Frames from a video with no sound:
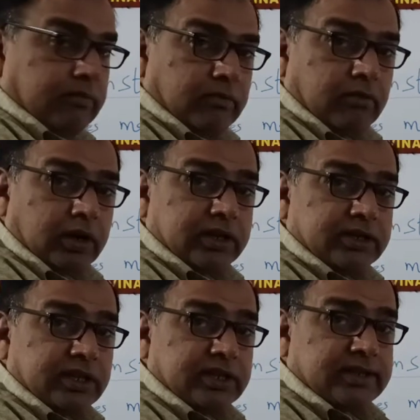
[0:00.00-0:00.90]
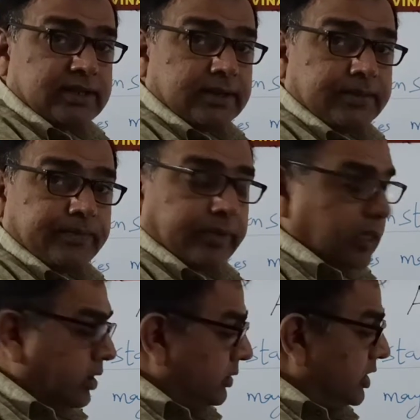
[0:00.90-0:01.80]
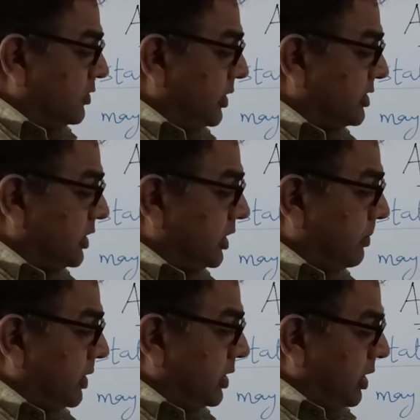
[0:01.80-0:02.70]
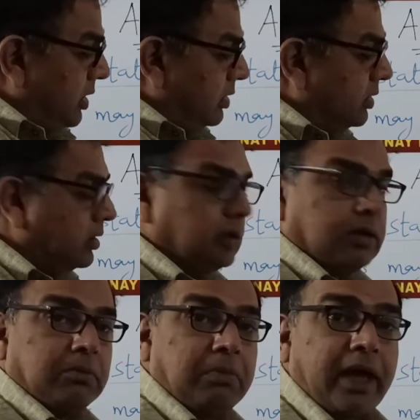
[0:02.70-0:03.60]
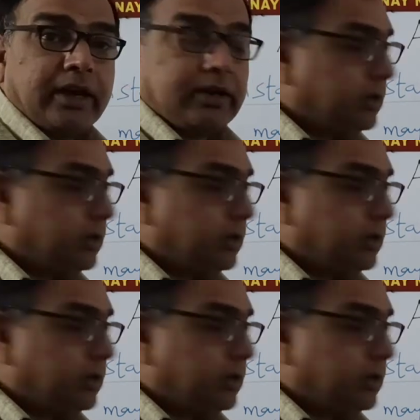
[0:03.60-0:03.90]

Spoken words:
What is this? This was sent by the bank.